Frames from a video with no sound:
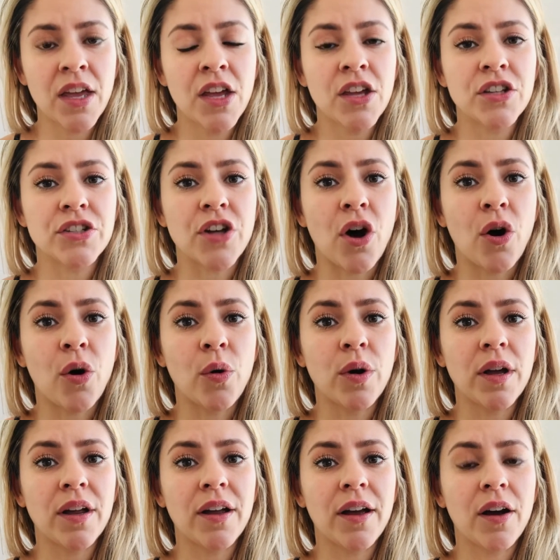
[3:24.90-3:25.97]

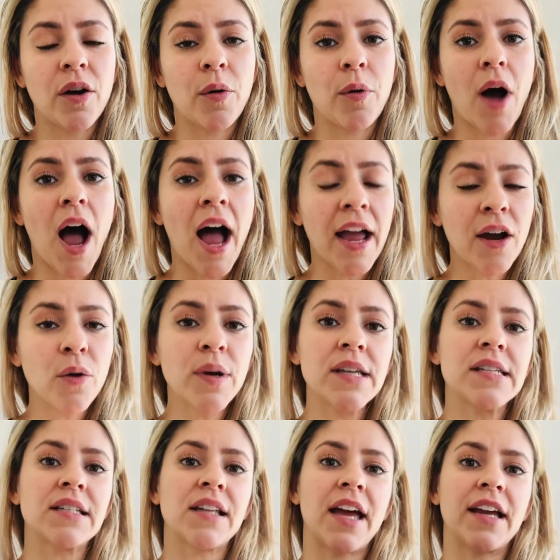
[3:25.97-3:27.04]
So I
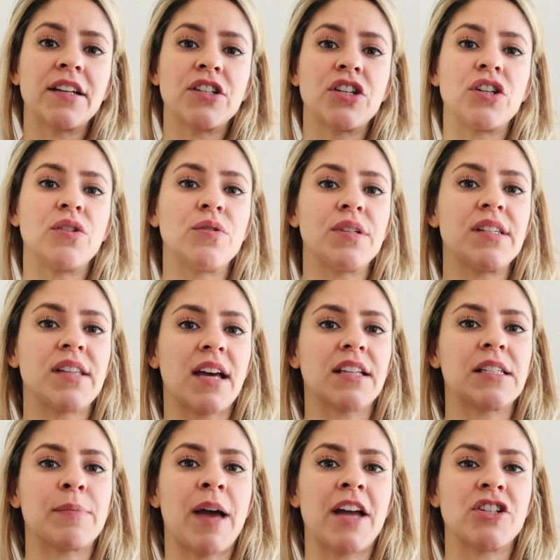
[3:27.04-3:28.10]
always like to use
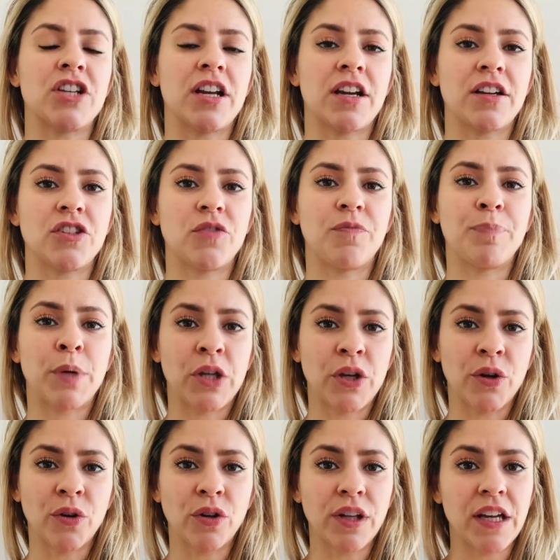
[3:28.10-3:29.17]
sex magic
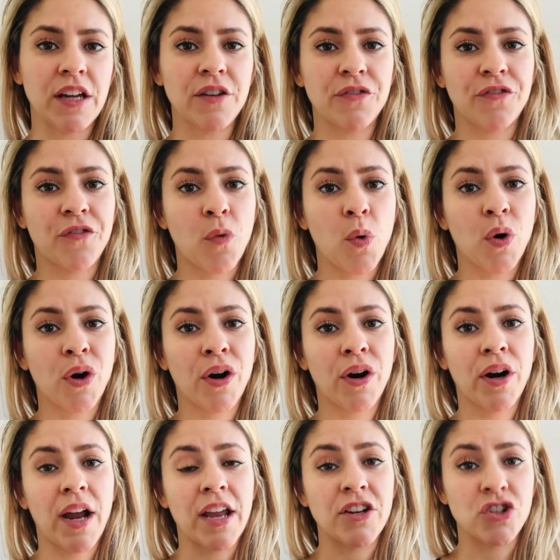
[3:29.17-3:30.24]
purely
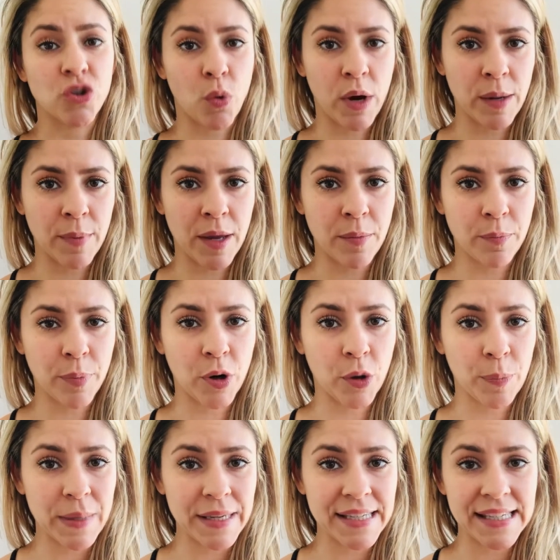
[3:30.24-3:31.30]
for enjoyment
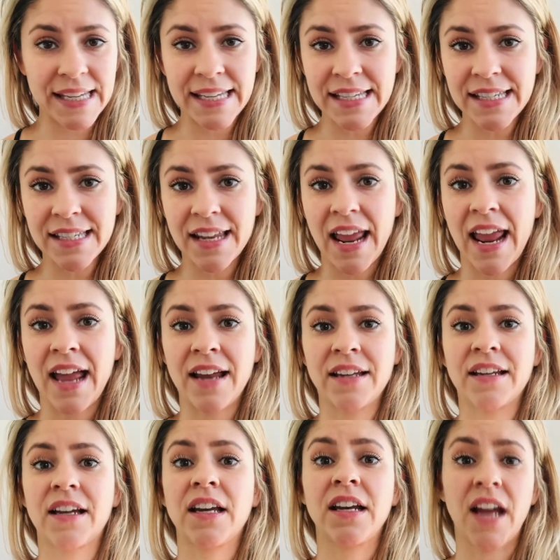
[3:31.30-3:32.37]
purposes
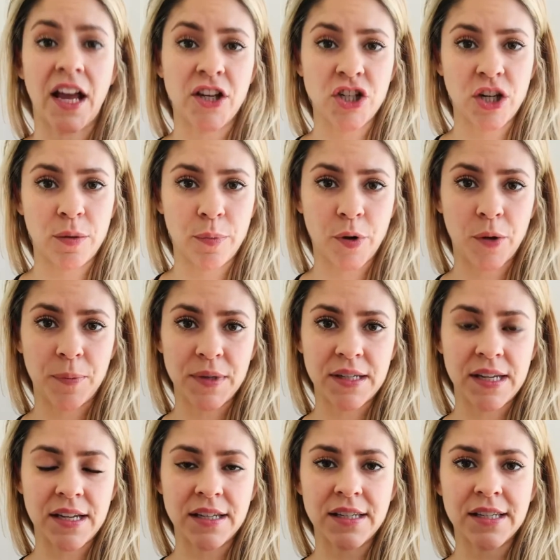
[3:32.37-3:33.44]
and connection
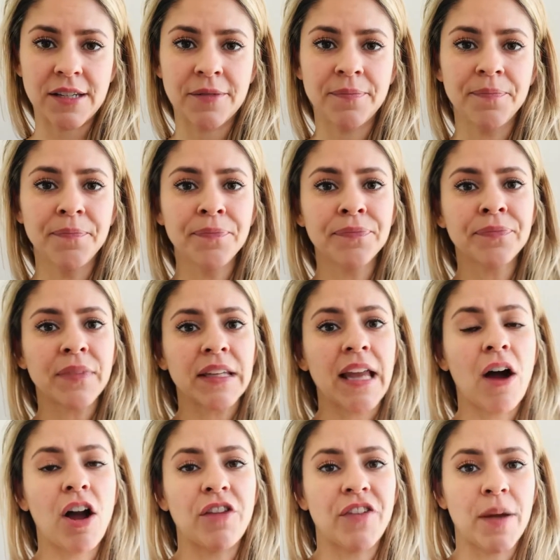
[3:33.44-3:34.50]
purposes.
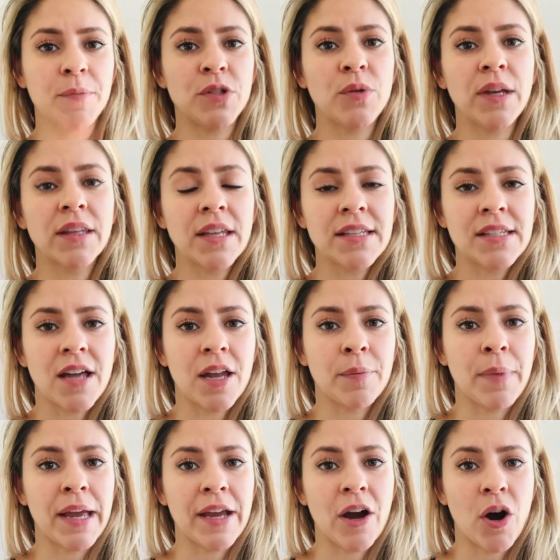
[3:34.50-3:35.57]
Now, if I'm doing this on
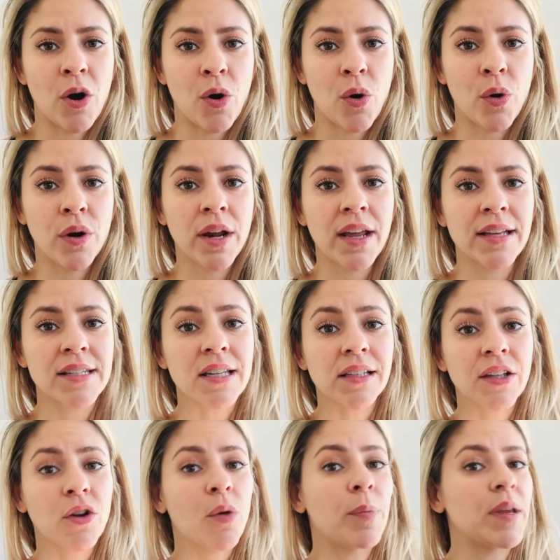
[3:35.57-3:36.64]
my own, it's a
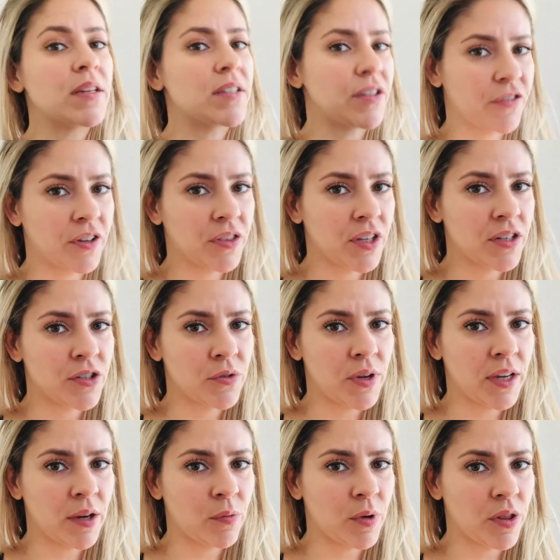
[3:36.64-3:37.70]
little bit different than
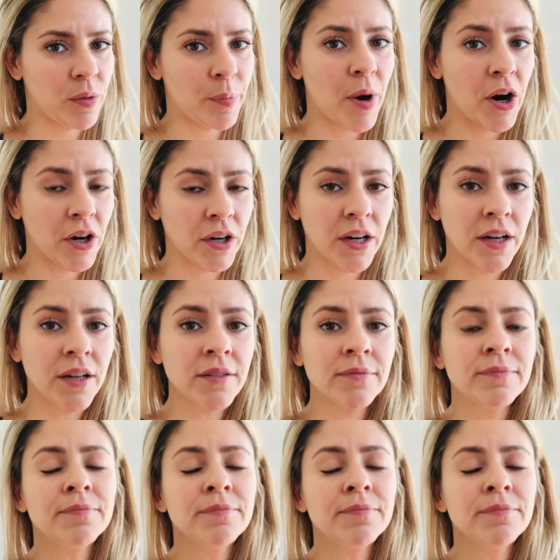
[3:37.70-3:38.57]
doing it with a partner.